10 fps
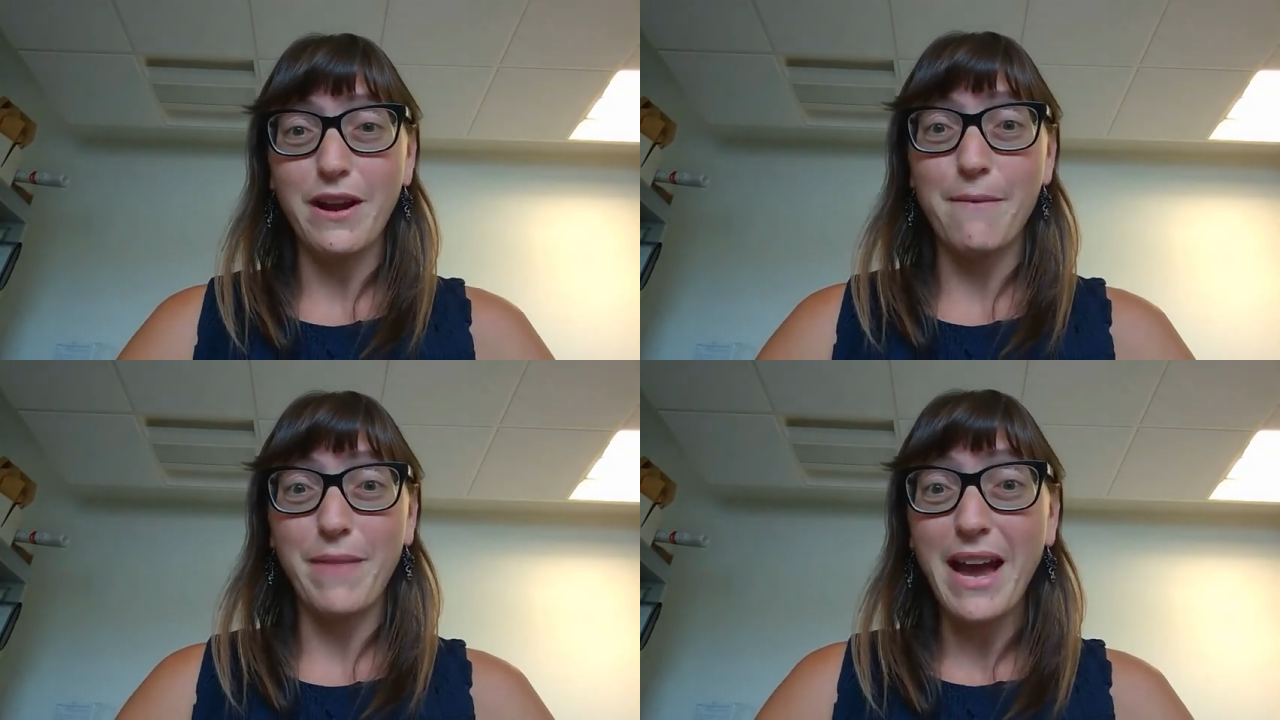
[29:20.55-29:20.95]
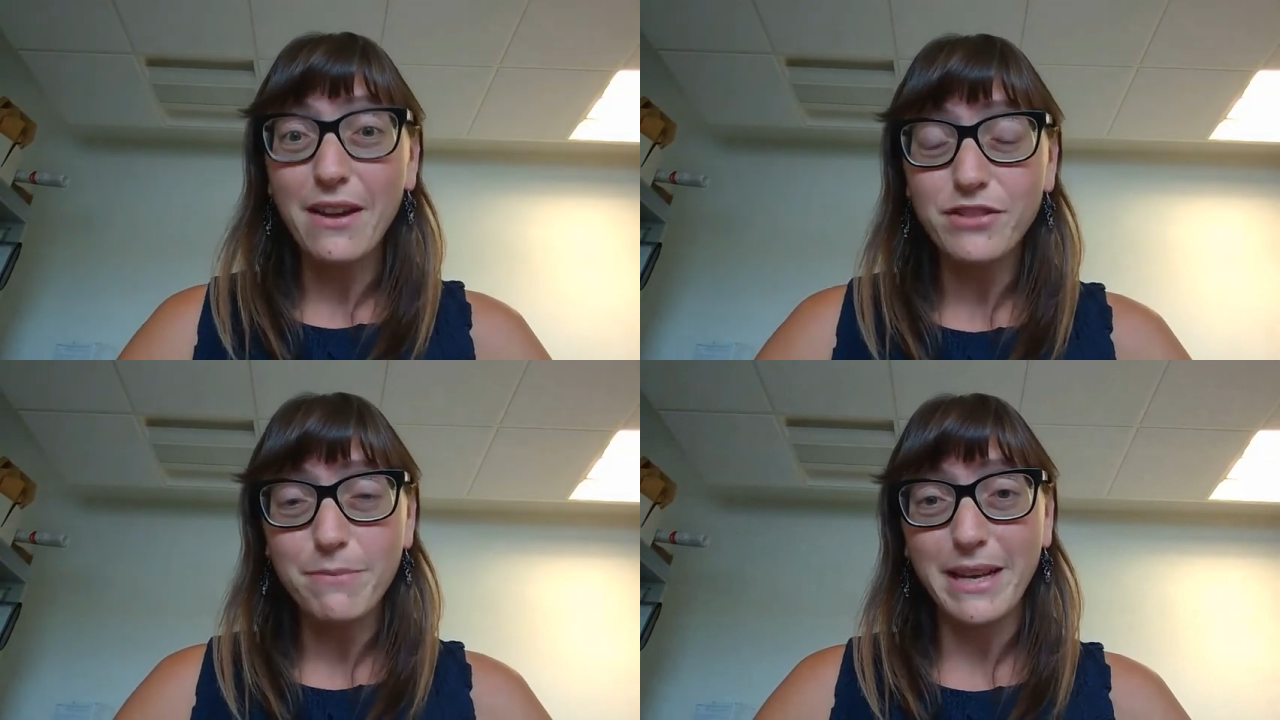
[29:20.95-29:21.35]

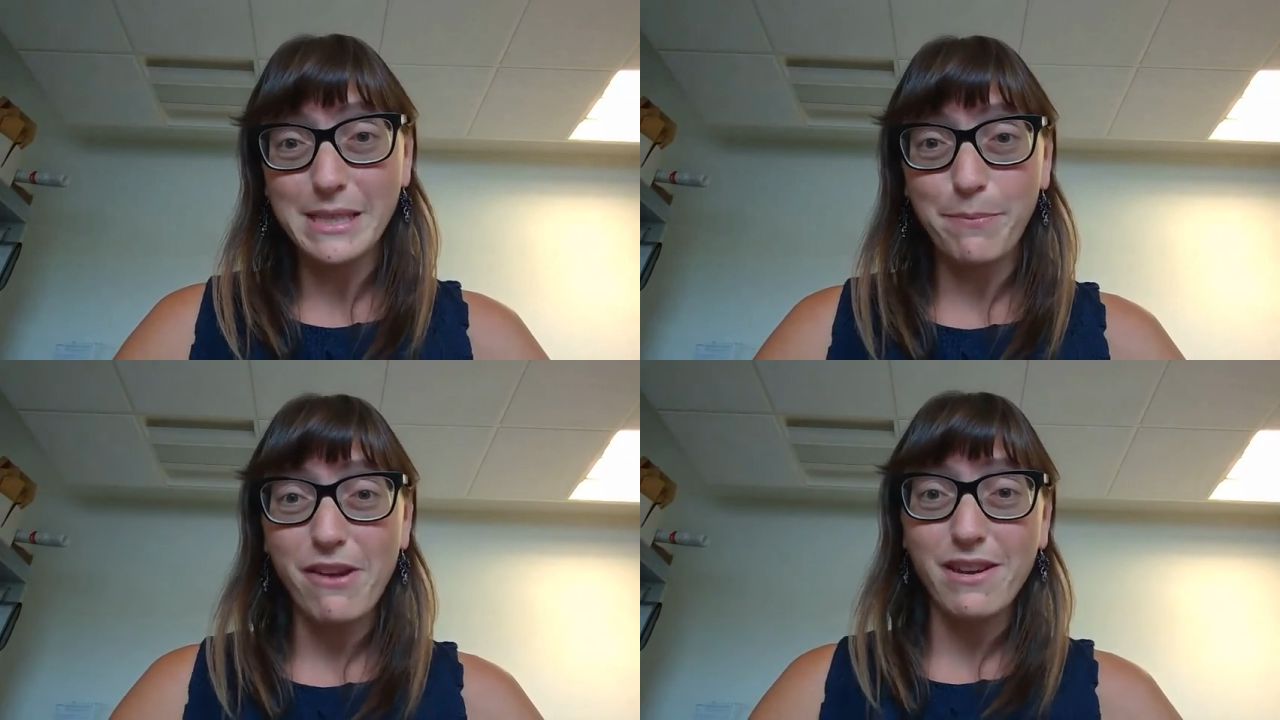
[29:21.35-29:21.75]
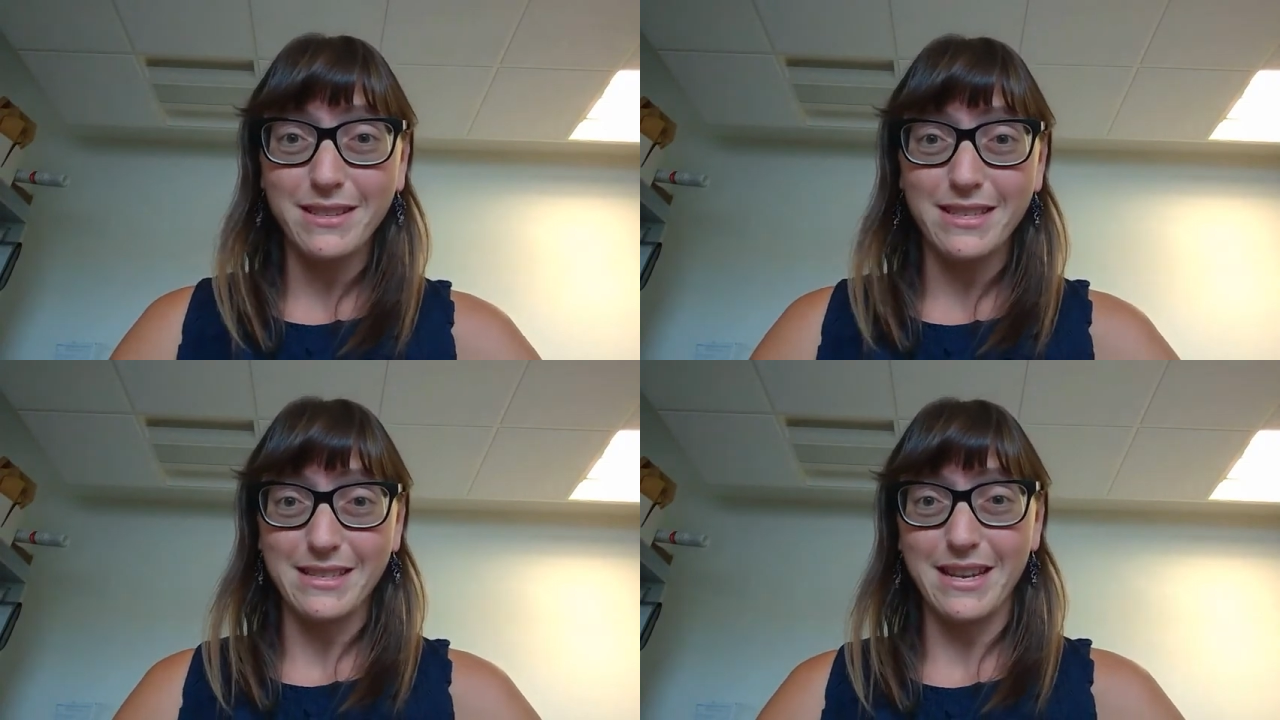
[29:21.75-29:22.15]
have some
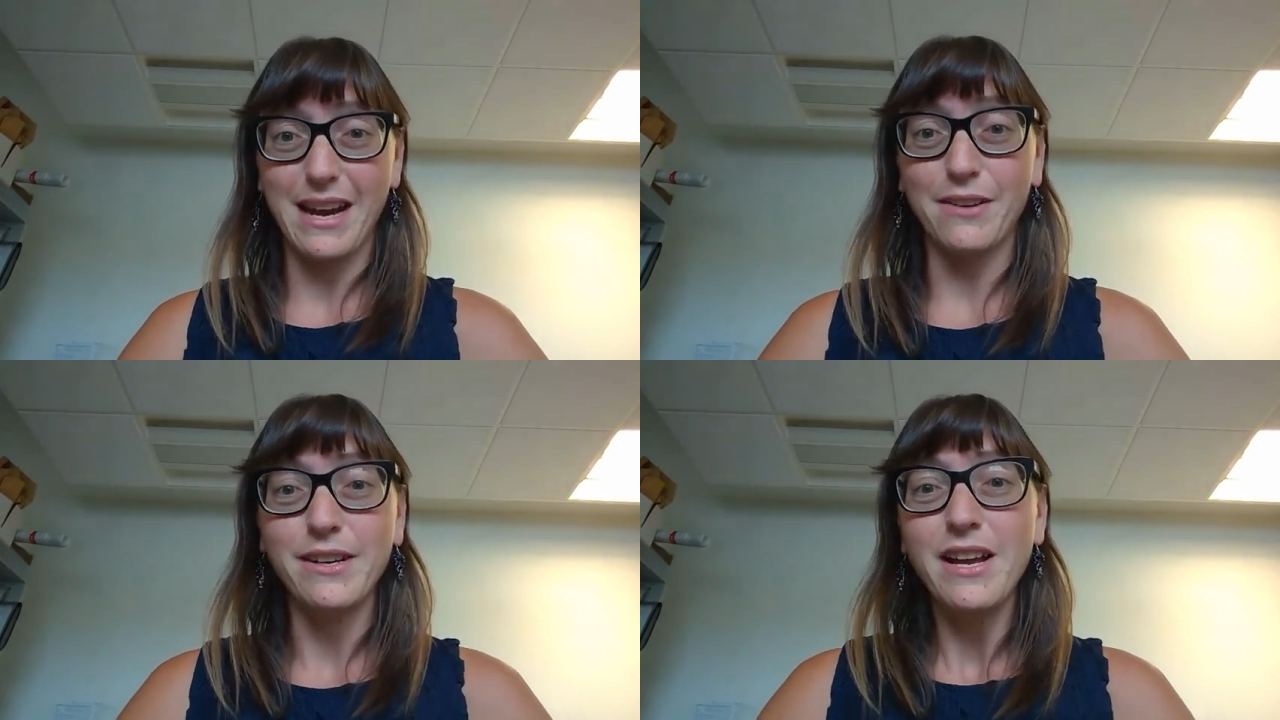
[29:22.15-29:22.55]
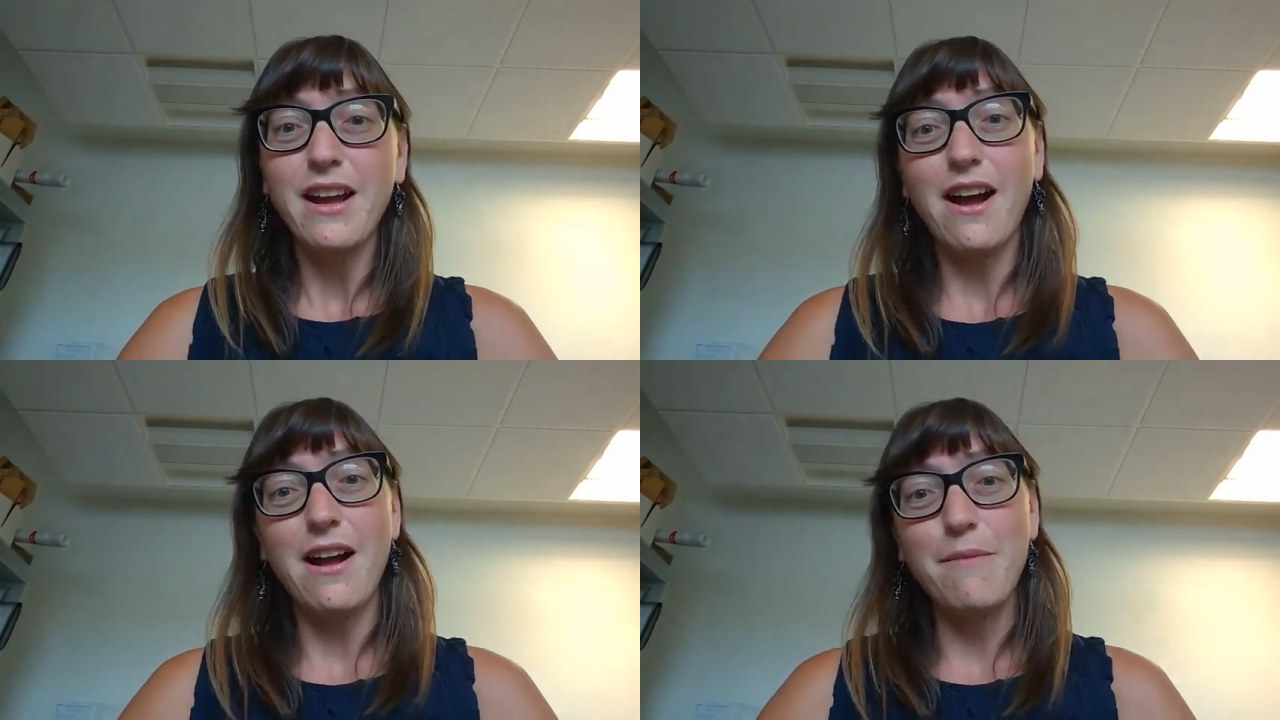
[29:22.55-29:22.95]
experiences now,
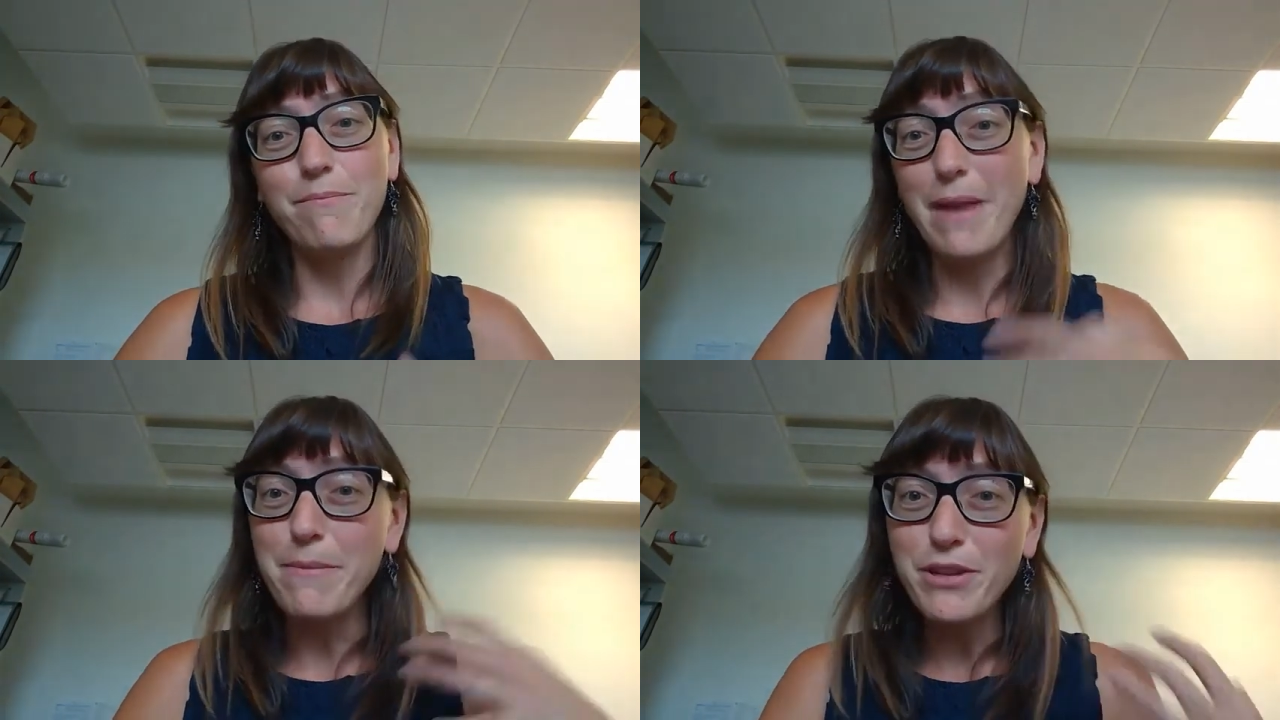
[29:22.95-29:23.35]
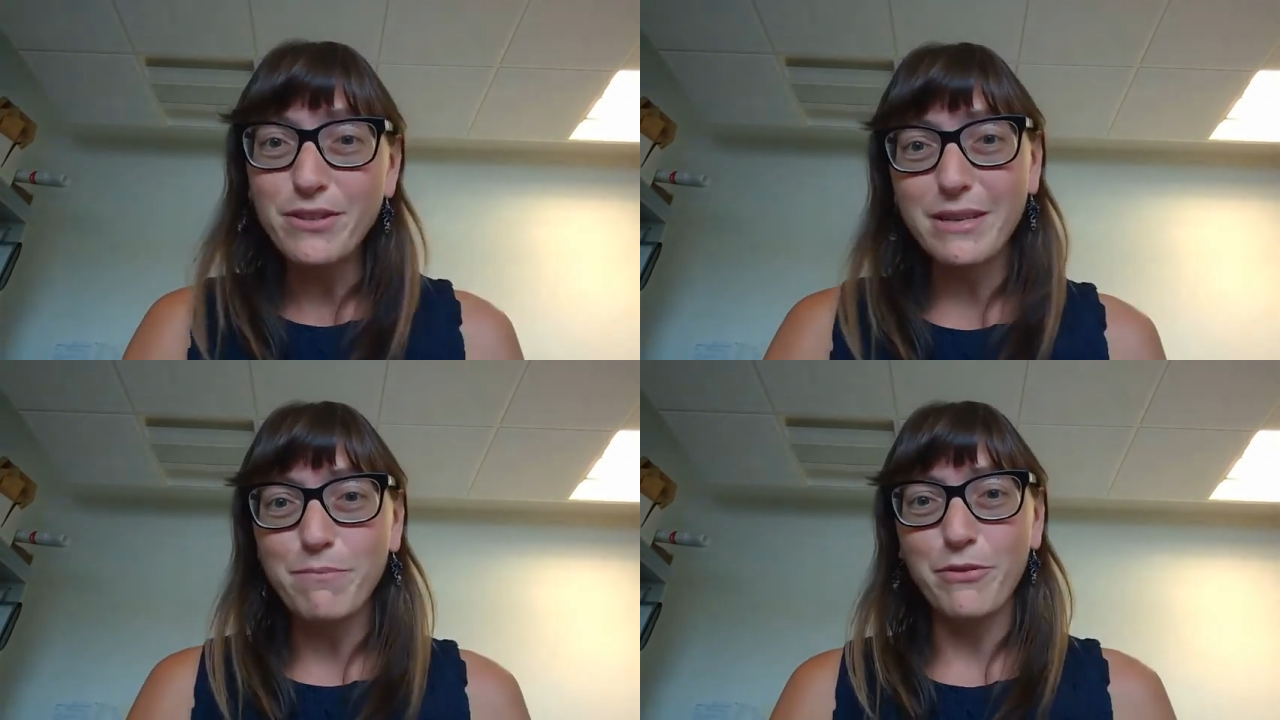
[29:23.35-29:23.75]
maybe
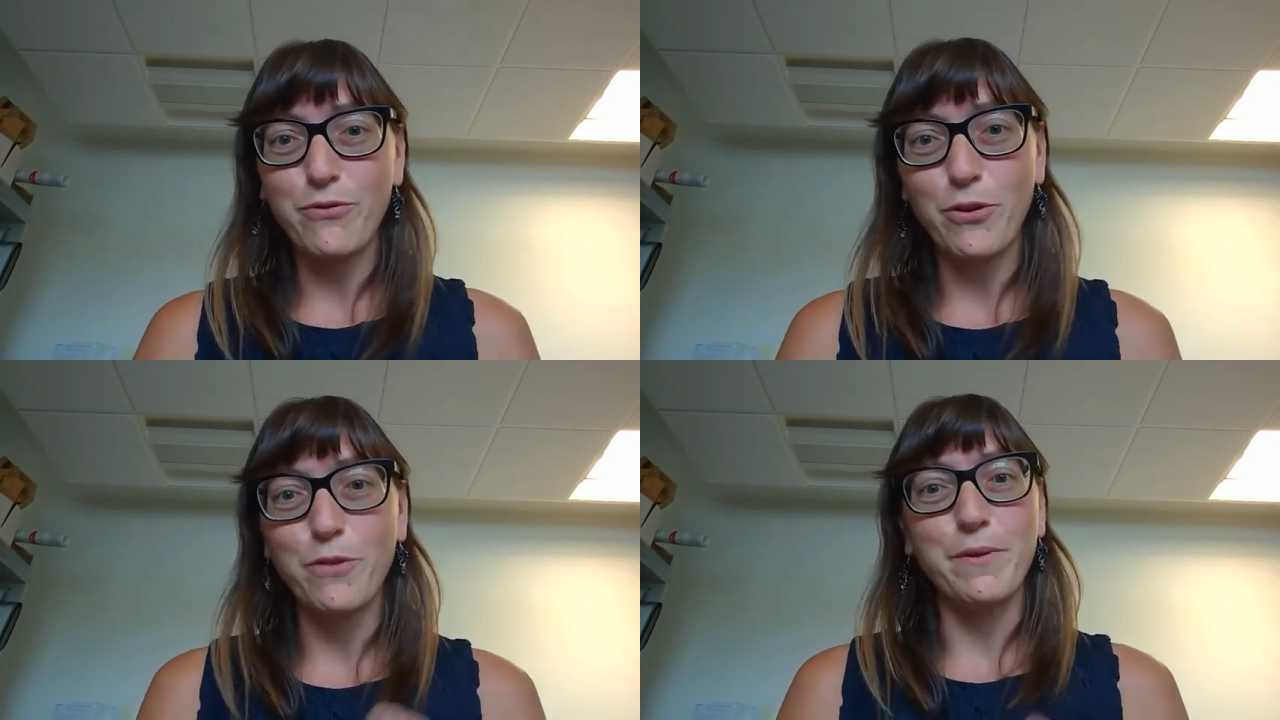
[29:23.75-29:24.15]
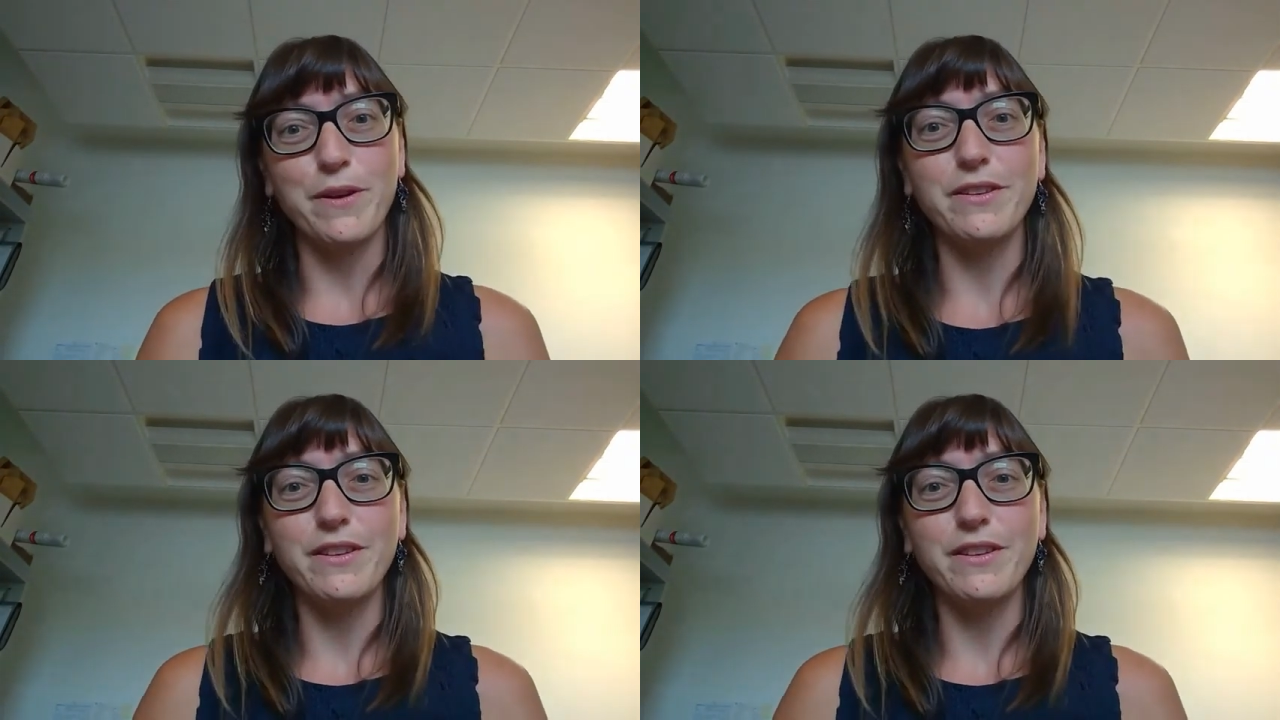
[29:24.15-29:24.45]
you didn't before, but